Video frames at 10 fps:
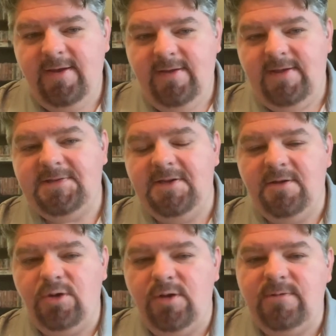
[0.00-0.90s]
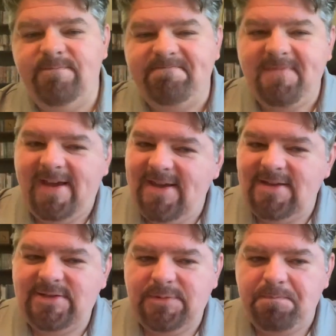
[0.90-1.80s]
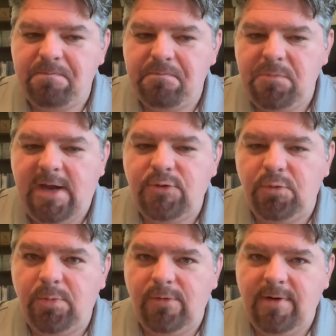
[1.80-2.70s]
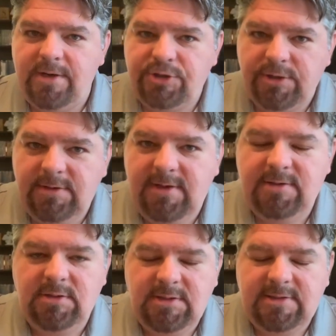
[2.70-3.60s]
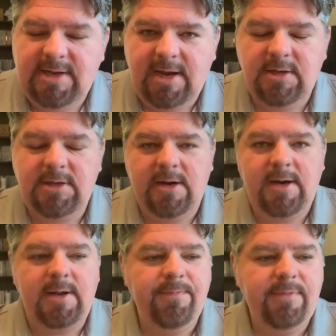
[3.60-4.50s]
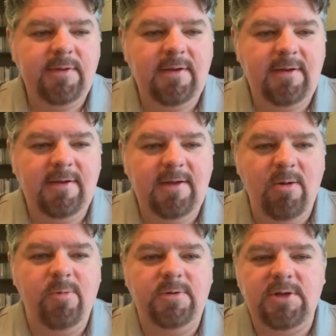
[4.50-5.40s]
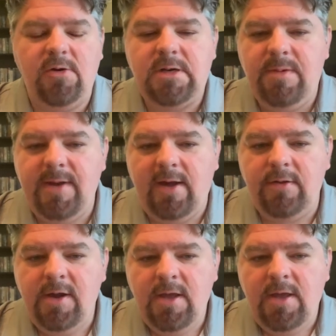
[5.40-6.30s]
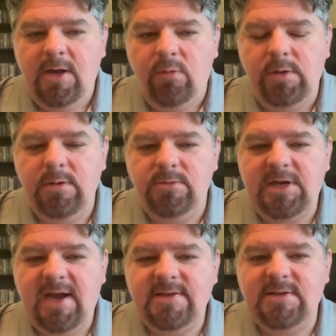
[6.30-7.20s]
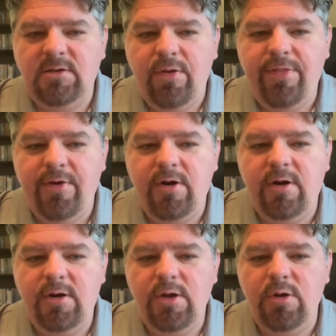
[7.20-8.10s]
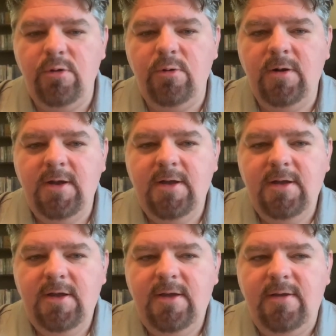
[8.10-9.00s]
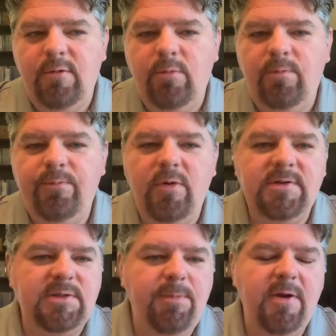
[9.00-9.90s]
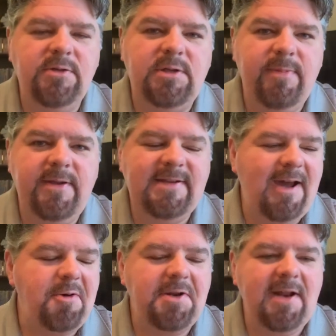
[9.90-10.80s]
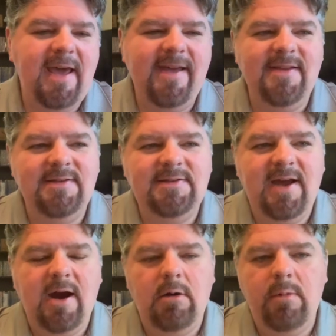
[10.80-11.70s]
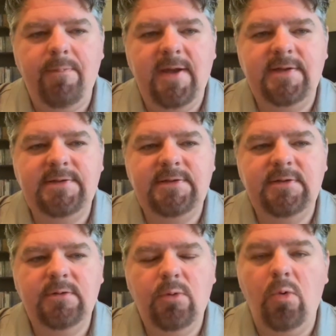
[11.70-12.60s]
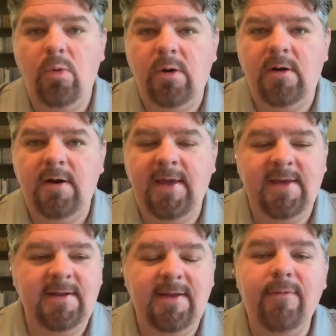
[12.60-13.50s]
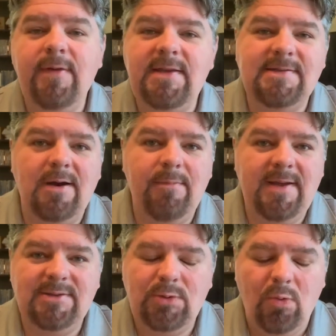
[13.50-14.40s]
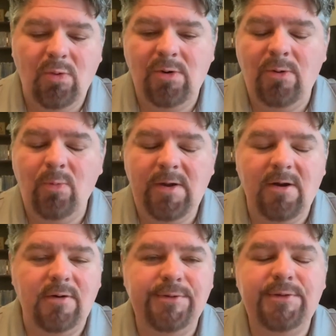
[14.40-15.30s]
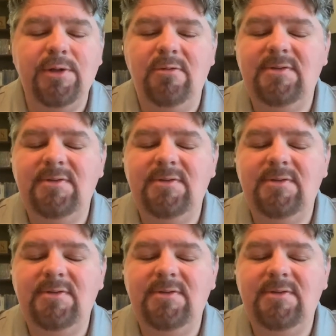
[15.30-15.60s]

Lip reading: that's a good, I guess, natural progression into the secondary. And we're talking about William Jackson III, who was supposed to be touted as our best corner. And if he's our best corner, we are so